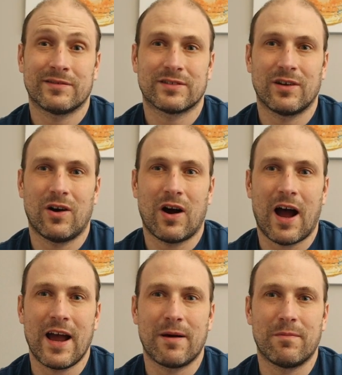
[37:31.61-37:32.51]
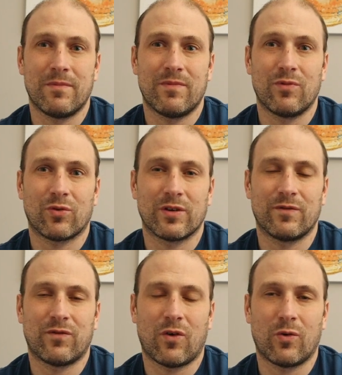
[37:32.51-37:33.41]
So I am looking
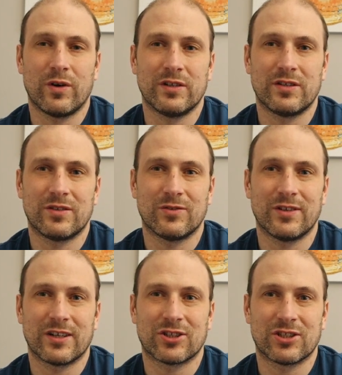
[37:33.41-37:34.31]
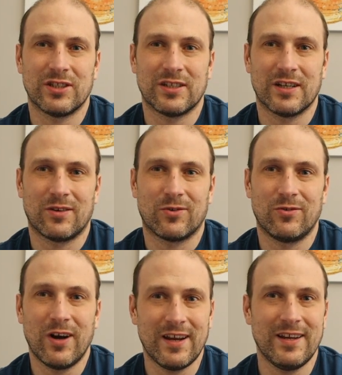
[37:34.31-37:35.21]
forward to next cheat day
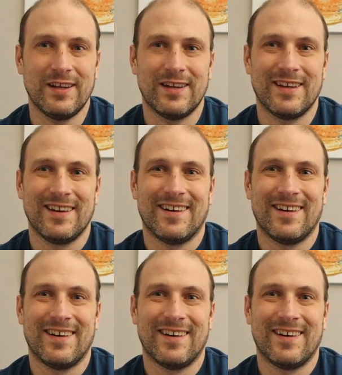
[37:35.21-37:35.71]
already.